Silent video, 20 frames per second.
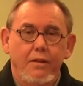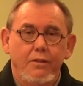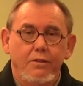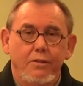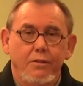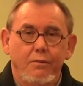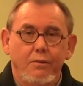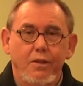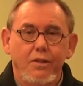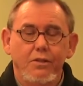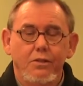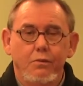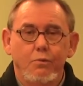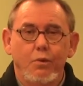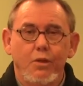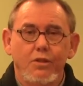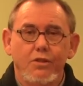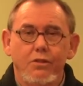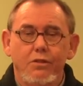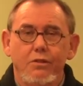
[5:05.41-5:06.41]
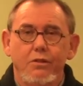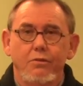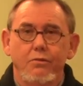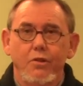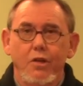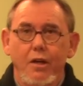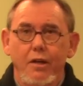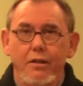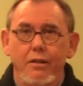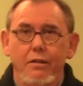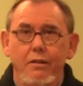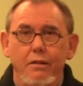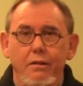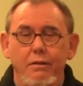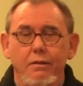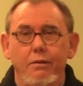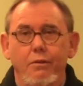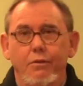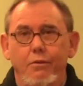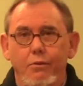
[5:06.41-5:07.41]
So once you've got
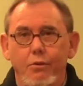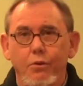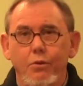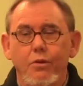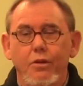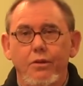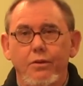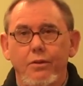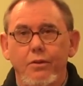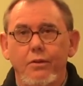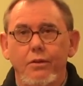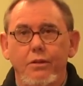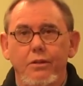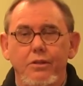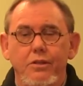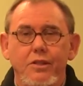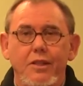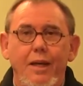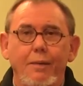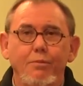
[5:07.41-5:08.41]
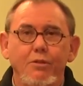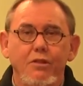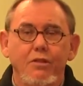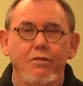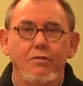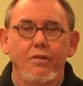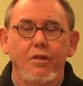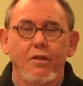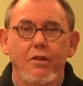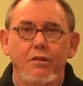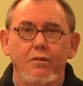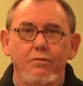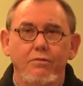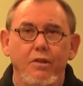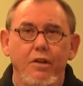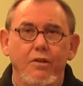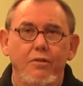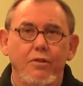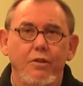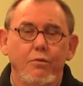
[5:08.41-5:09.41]
through the steps of
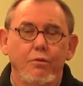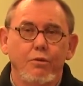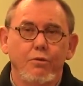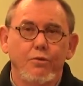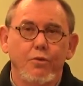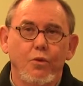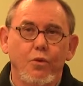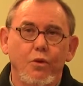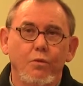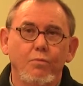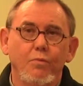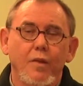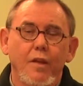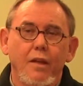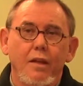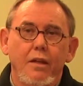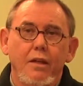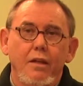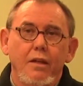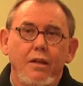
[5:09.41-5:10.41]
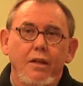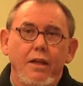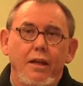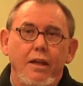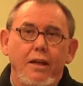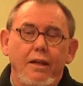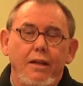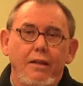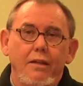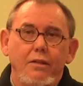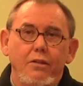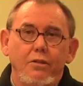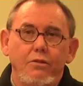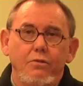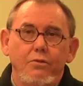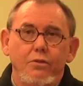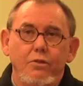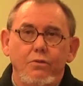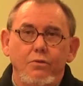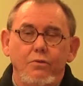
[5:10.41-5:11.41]
the reform, and
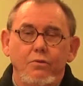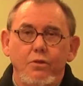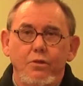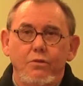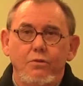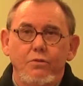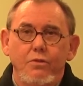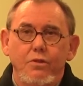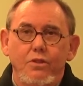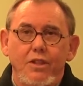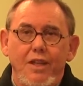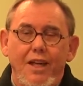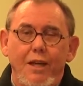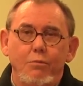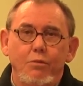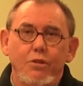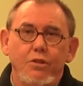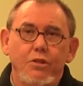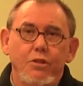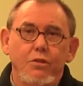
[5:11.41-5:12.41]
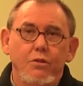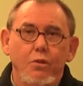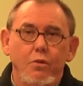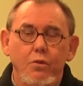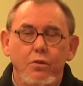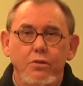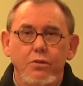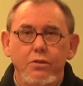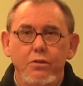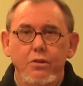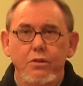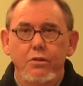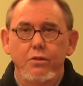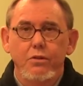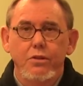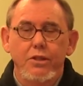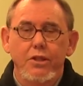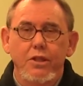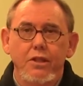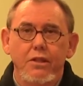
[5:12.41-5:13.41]
you've established your goals and
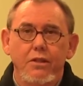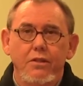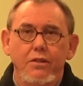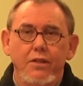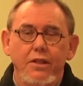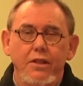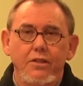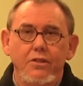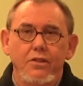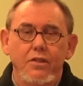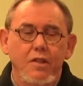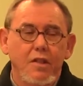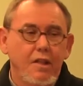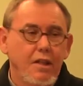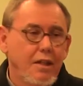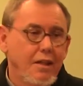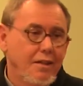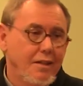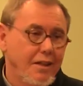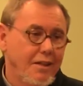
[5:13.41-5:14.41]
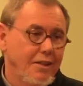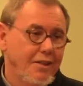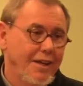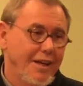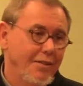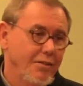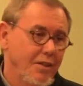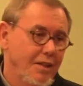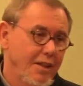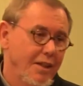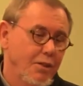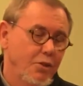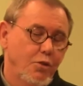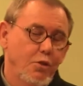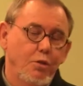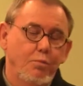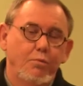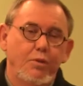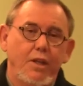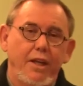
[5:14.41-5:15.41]
you're looking at things, then you have to get
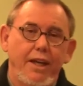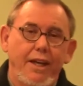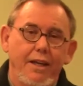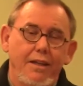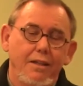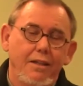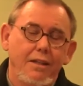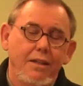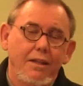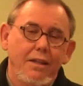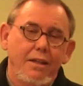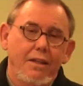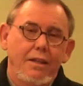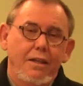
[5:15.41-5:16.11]
to a plan.